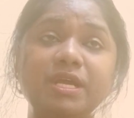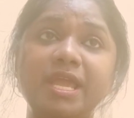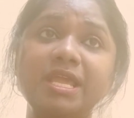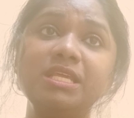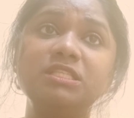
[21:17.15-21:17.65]

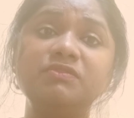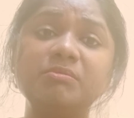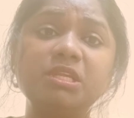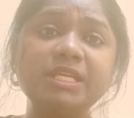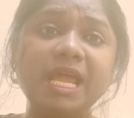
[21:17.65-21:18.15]
Again, he's
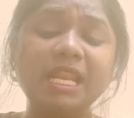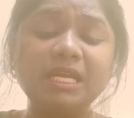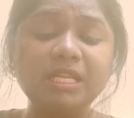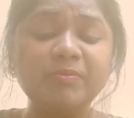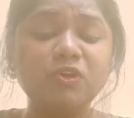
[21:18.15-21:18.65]
from the
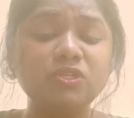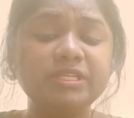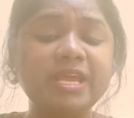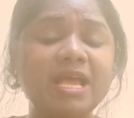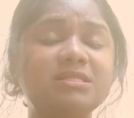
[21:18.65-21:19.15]
reality because
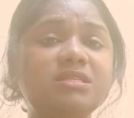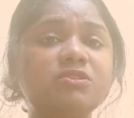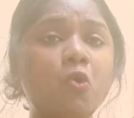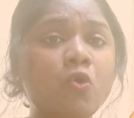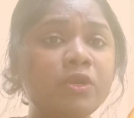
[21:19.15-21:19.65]
he has
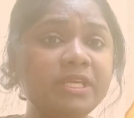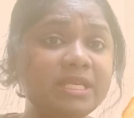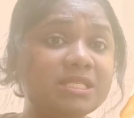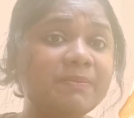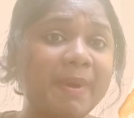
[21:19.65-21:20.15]
his own
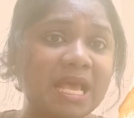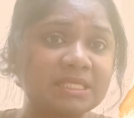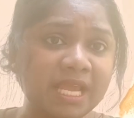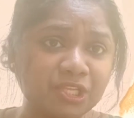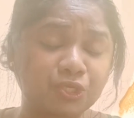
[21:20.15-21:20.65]
easy
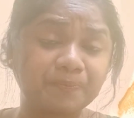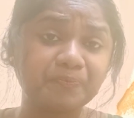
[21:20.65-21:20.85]
passage.